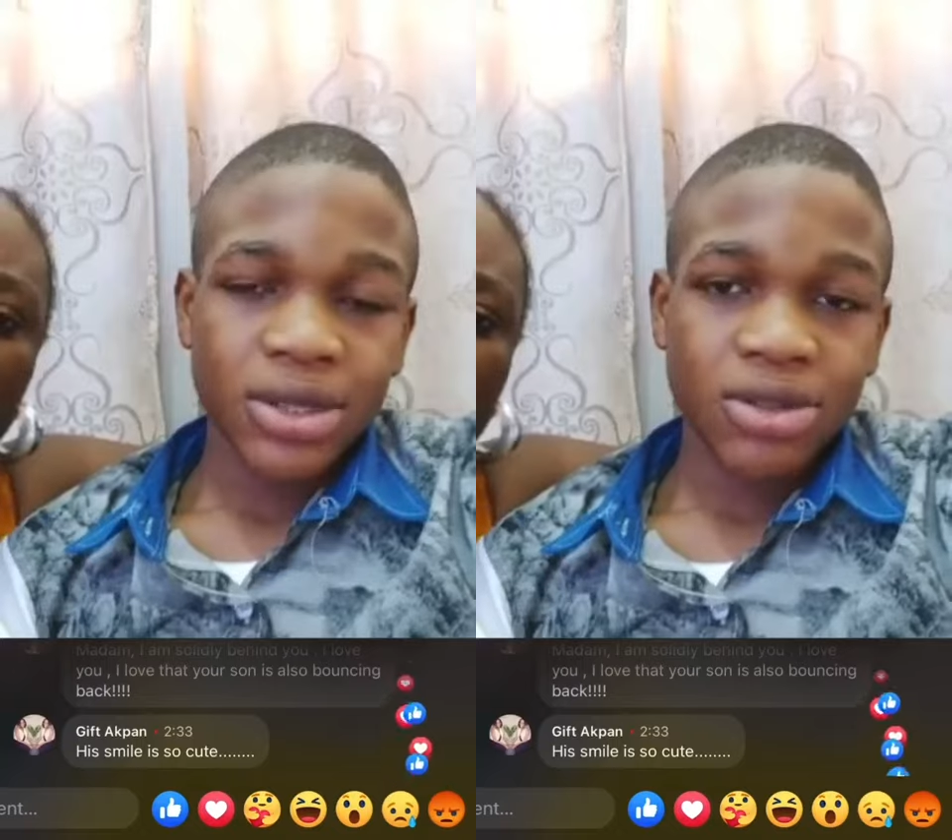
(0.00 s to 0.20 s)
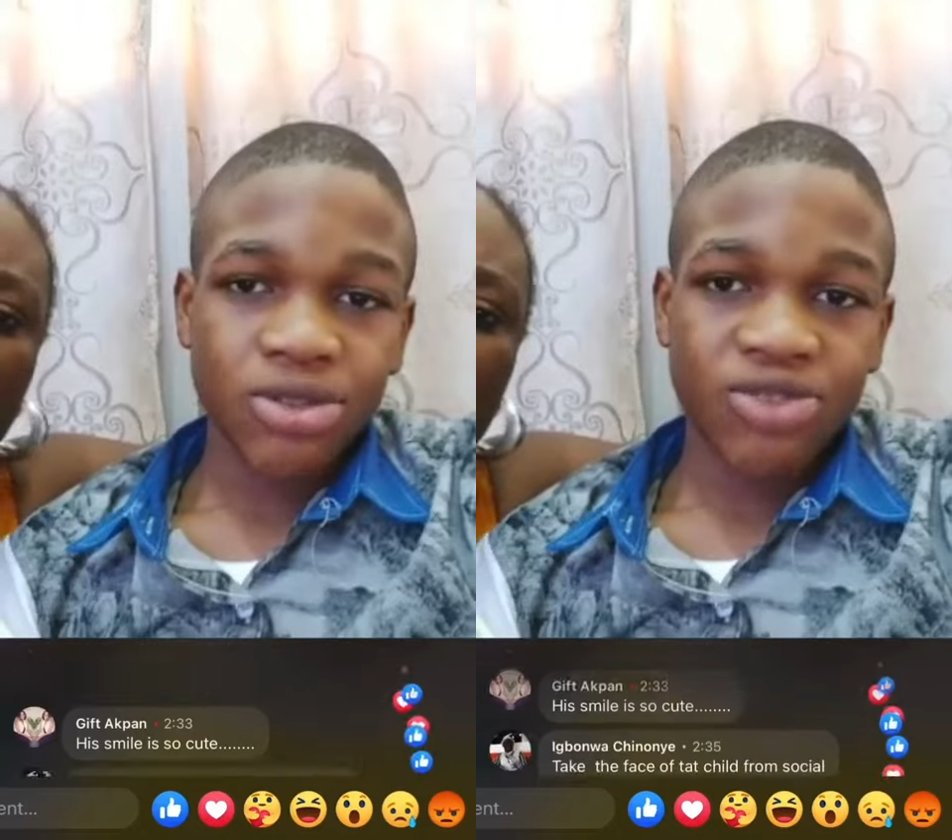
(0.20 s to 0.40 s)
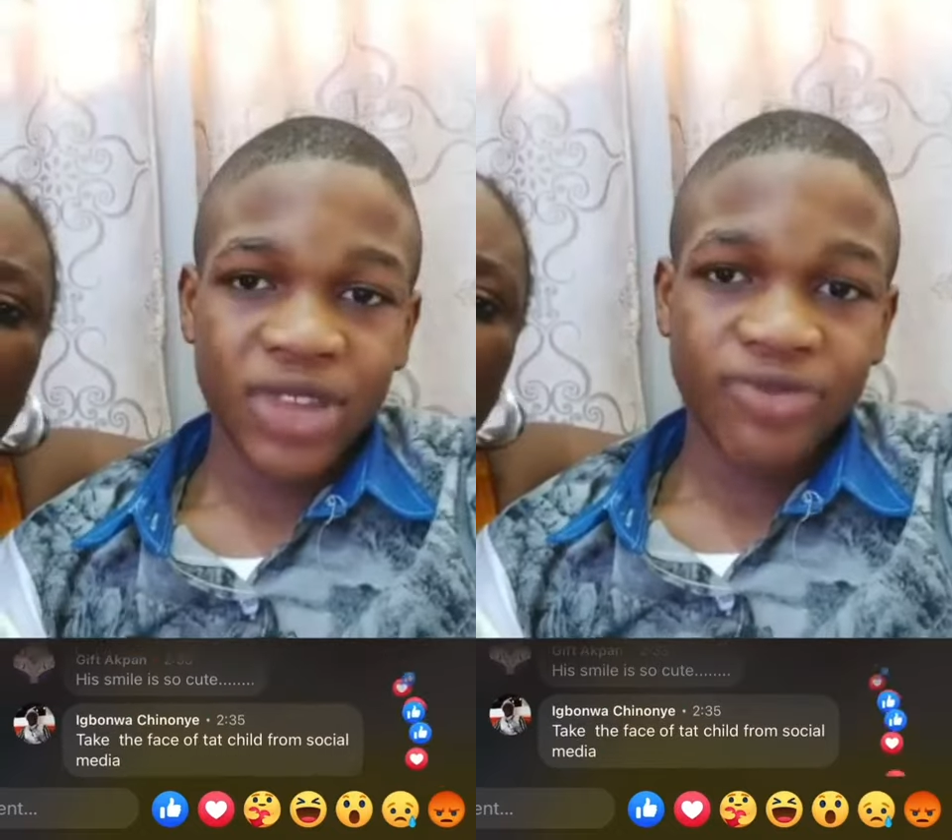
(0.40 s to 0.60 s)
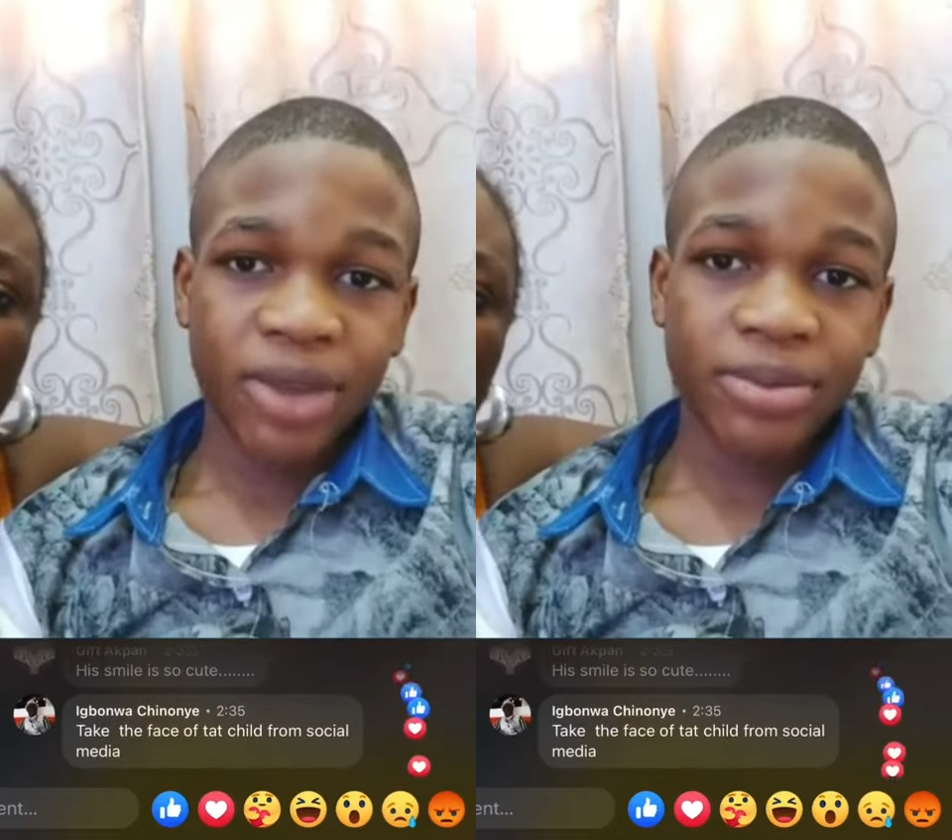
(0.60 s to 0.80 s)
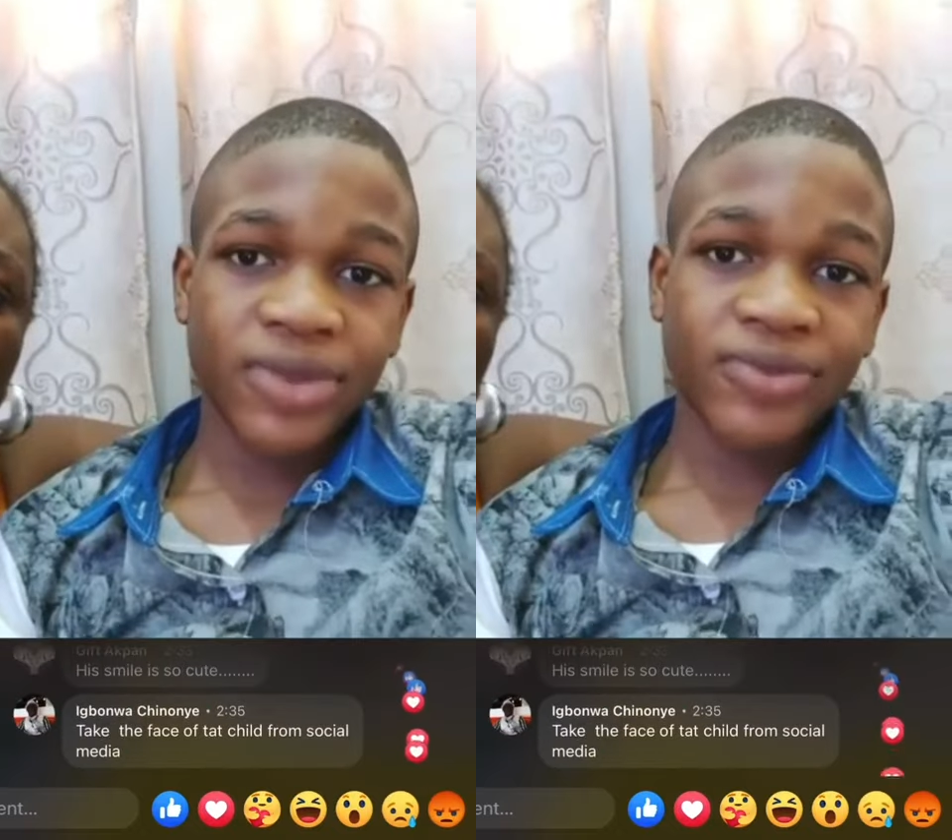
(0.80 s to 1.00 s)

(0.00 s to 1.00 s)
to transfer me